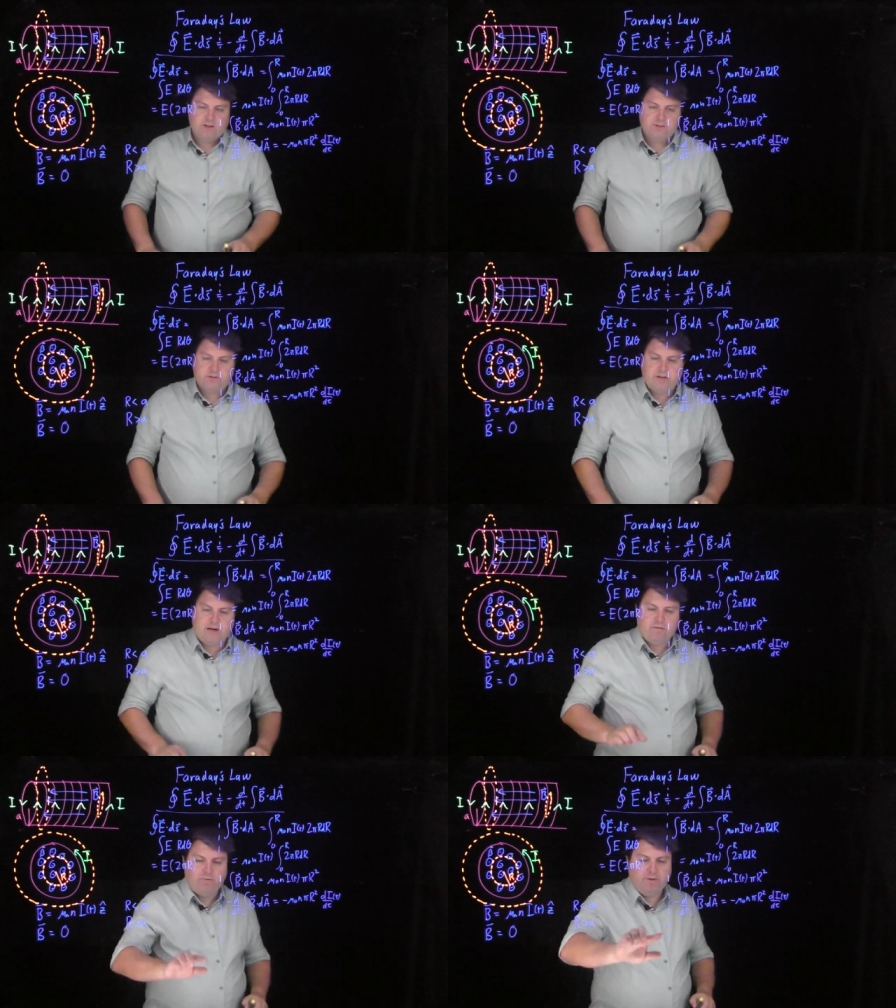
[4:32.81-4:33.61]
So
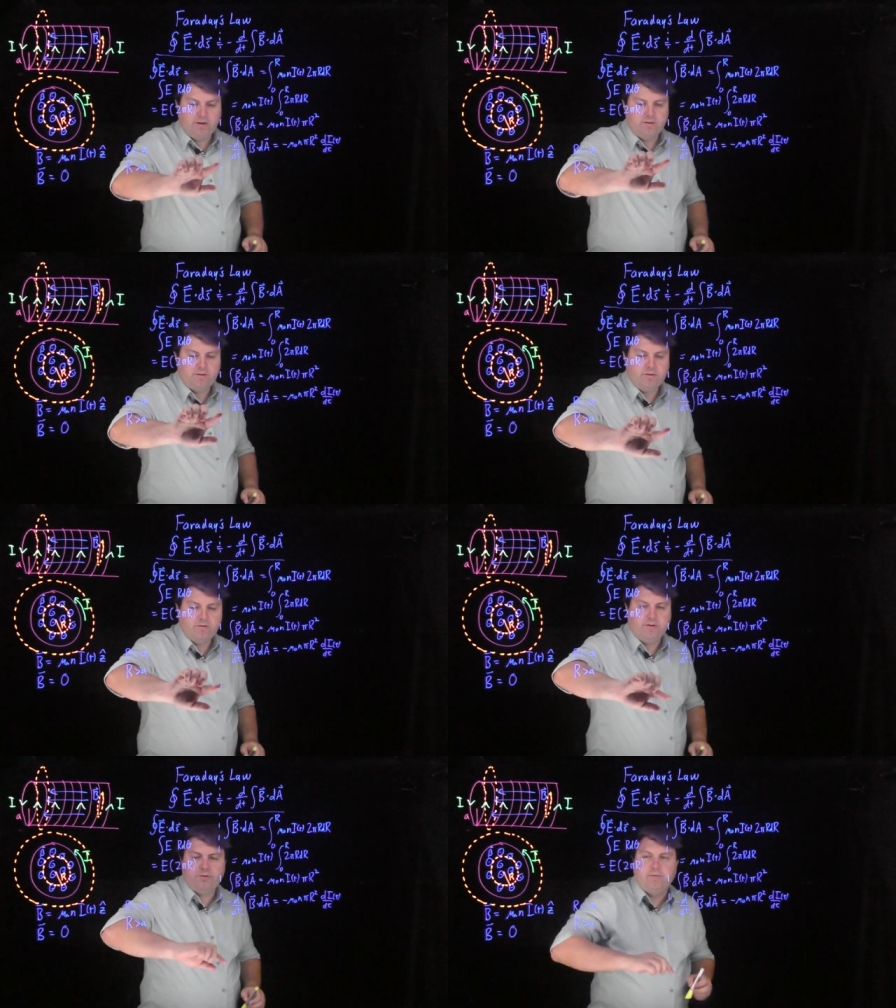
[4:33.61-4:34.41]
now what we can
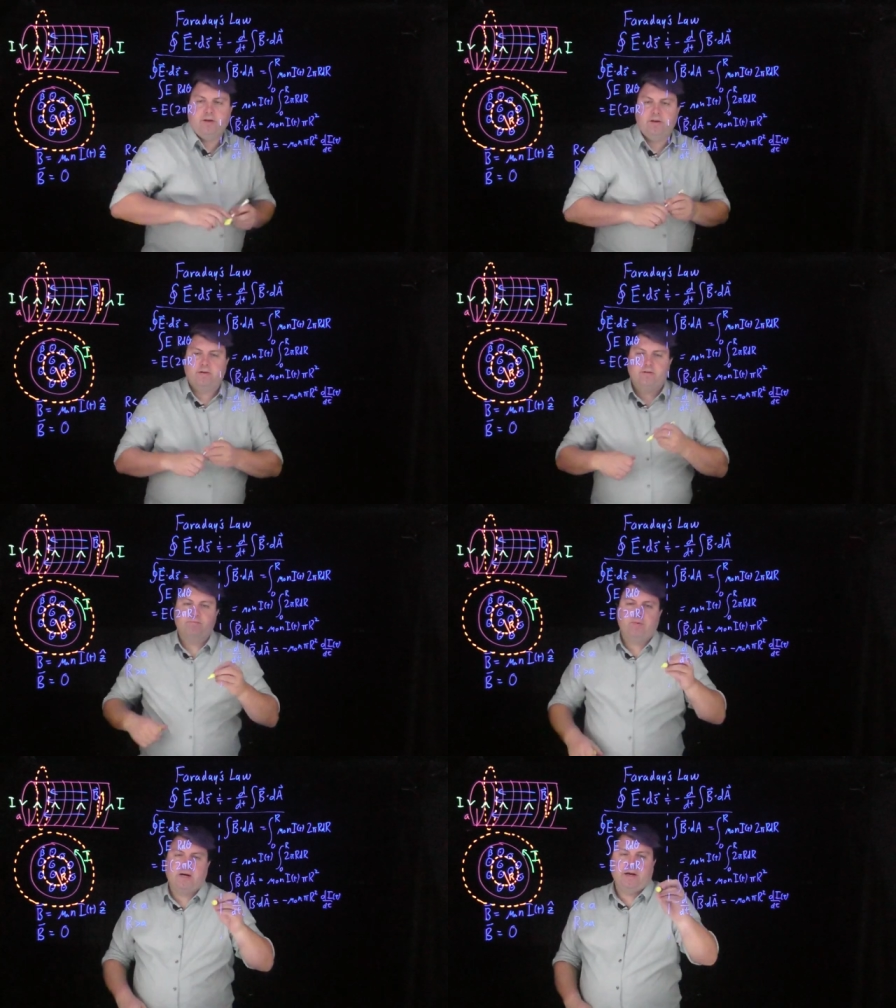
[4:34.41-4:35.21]
do is we can
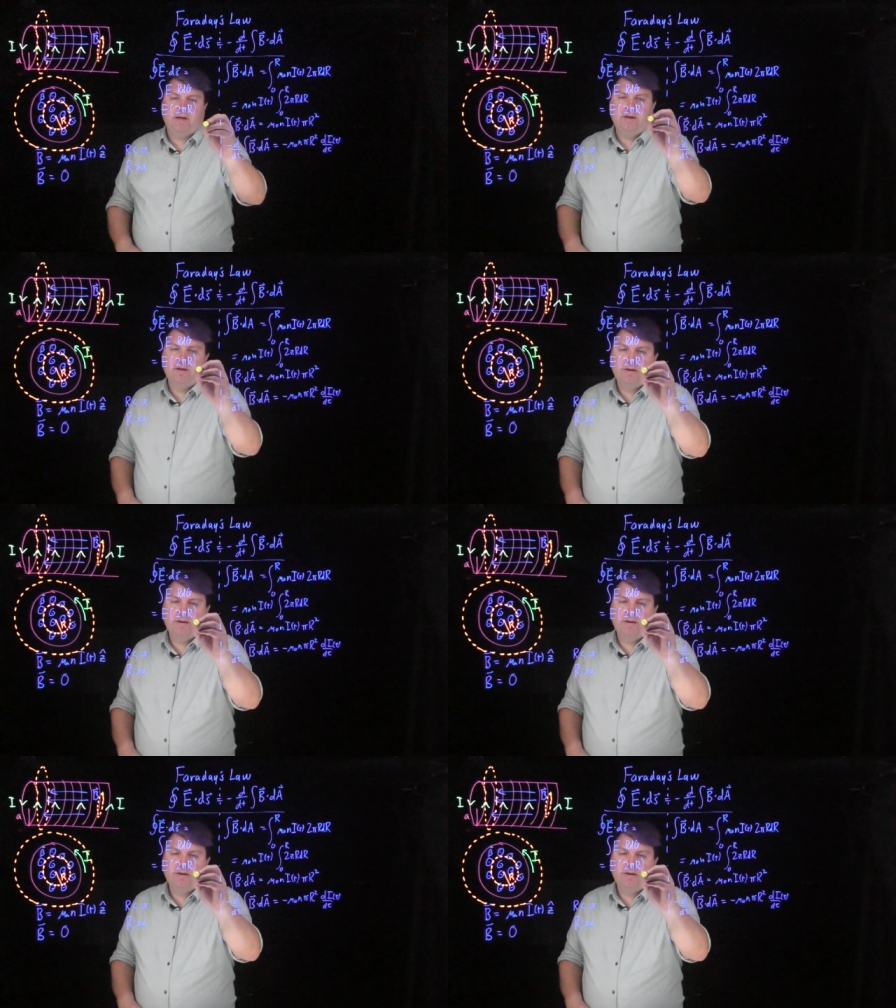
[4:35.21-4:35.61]
combine